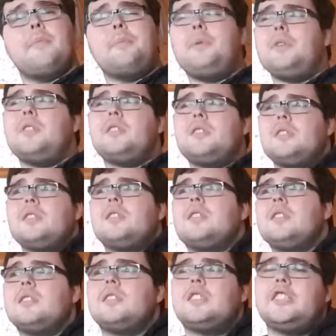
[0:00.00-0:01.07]
But
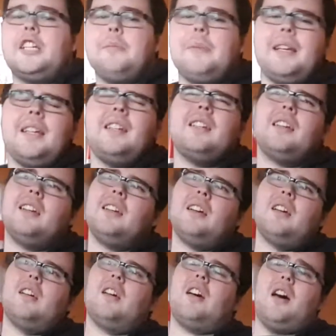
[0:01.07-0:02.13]
to me,
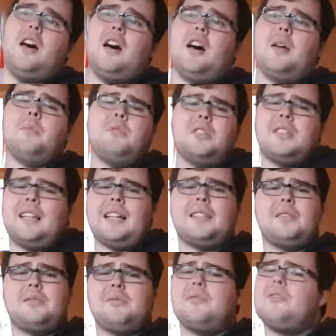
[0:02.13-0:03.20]
I'm just
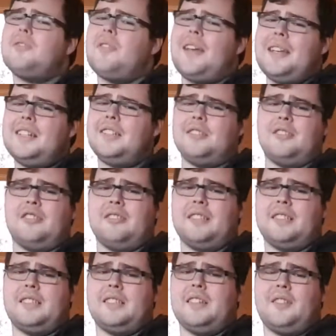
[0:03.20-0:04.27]
glad with any
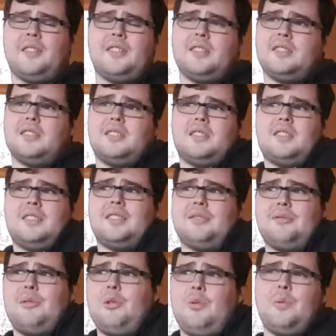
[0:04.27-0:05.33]
stories that
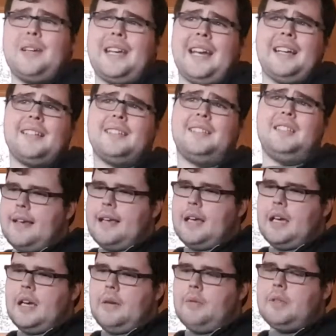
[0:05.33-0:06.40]
we get.
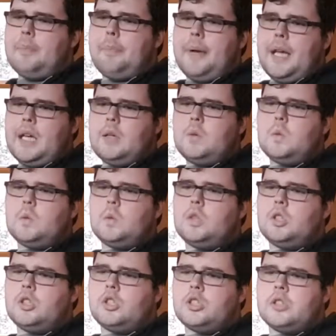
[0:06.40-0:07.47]
It was about
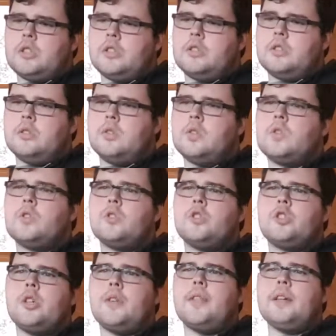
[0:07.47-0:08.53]

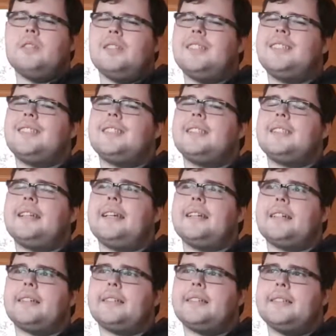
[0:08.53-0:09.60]

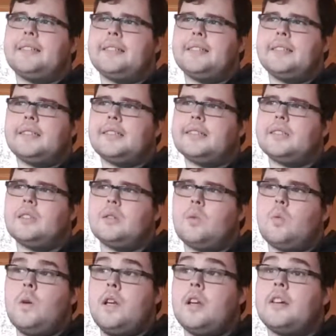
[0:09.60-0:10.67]
2006
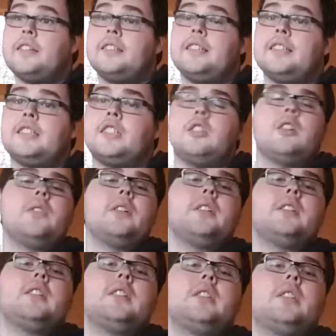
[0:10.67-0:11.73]
when I
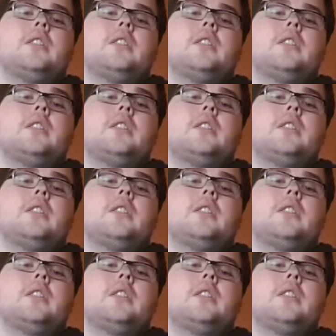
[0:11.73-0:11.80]
discovered